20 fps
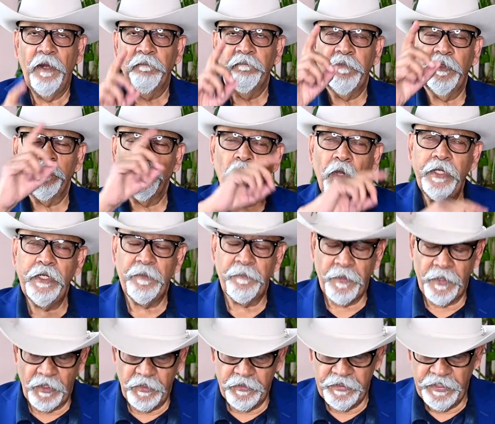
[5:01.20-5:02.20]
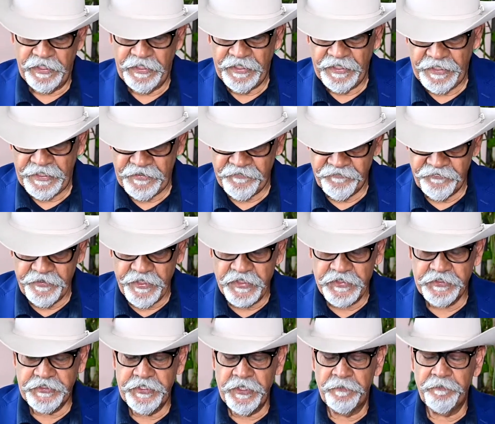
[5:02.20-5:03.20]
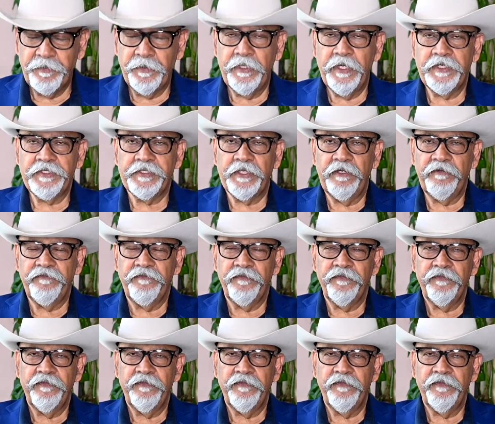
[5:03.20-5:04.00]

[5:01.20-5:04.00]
But what about if this dimple itself